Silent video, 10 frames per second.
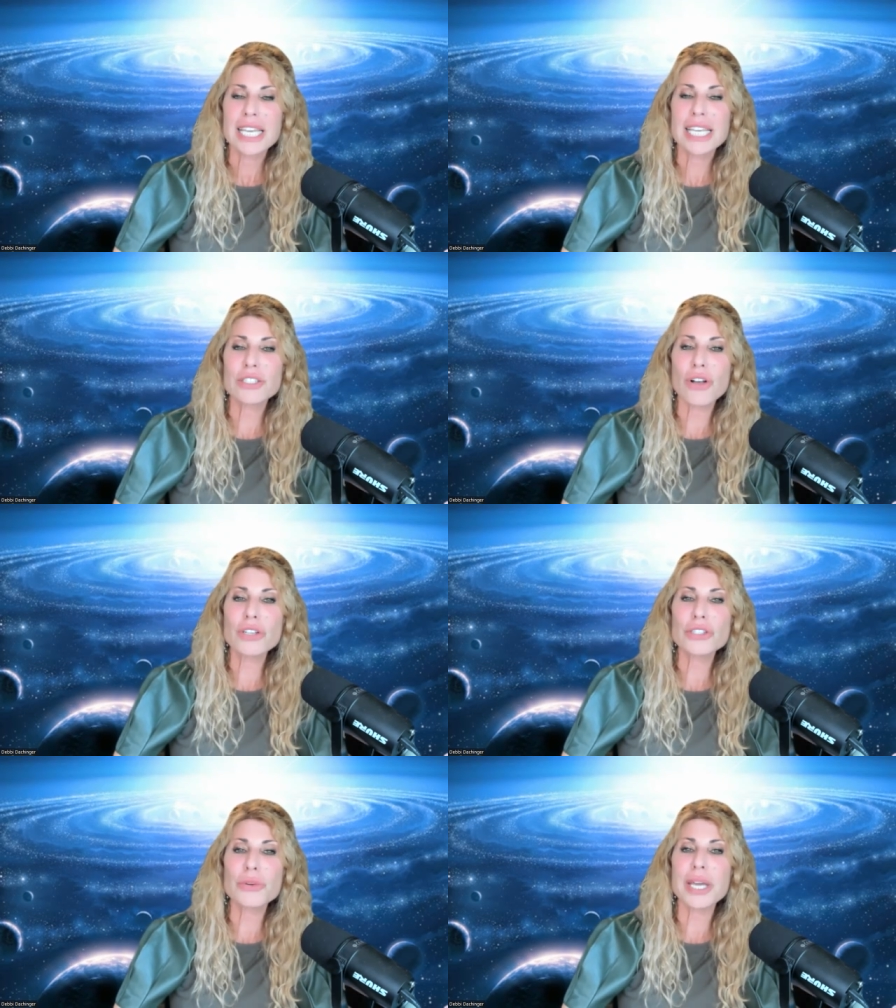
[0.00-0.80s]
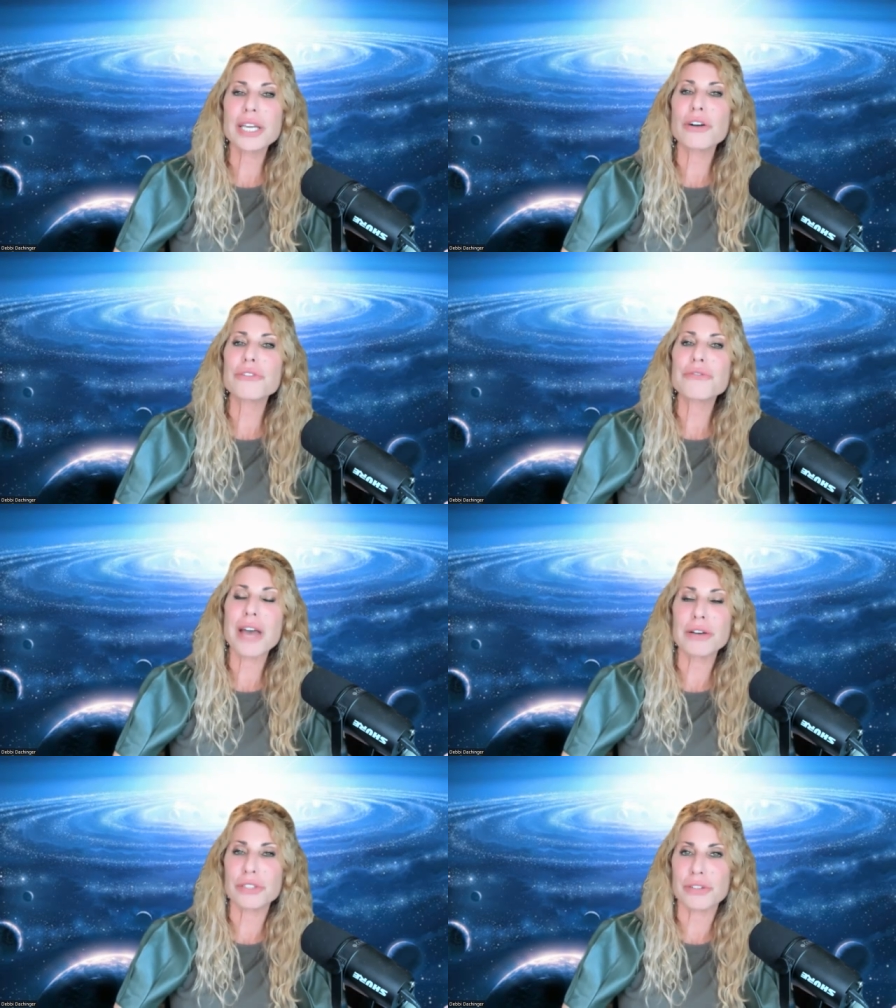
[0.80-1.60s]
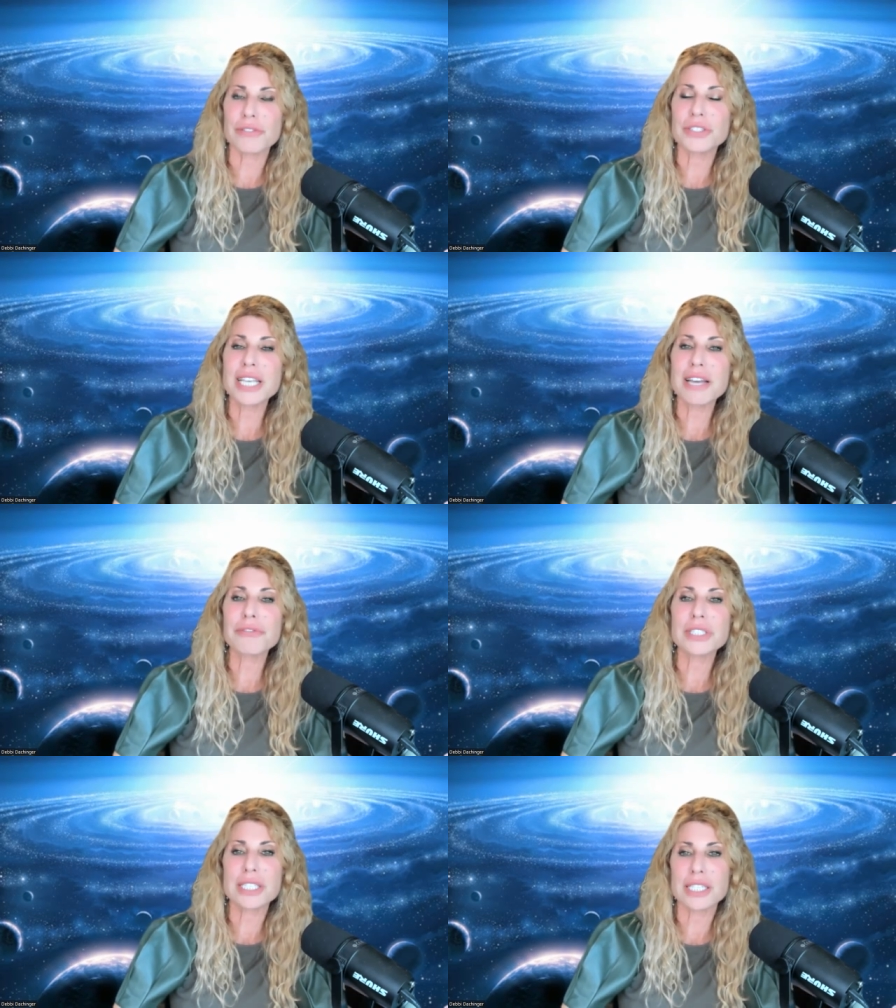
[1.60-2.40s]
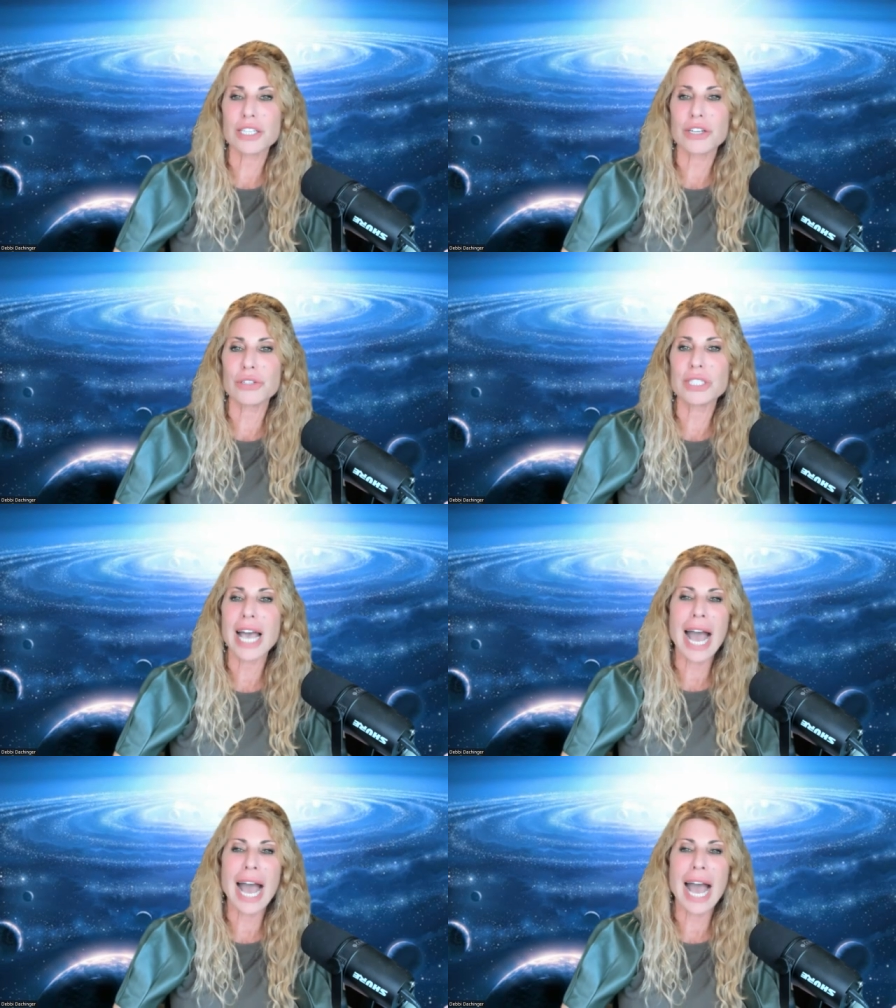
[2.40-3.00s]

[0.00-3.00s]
He's also a co founder of San Francisco's